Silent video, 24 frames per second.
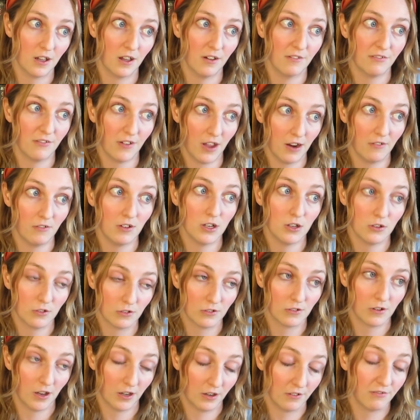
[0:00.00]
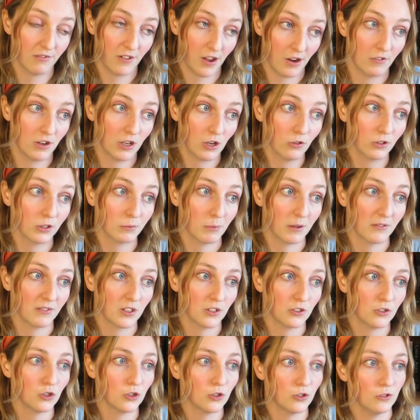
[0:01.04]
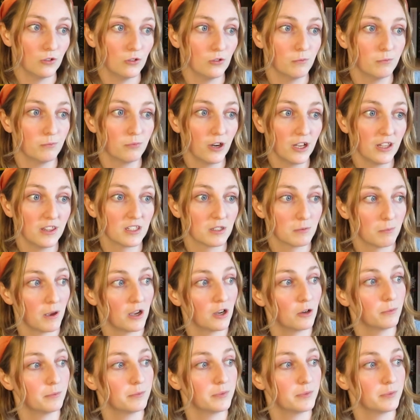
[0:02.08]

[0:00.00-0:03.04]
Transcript: a fairy godmother to break the spell,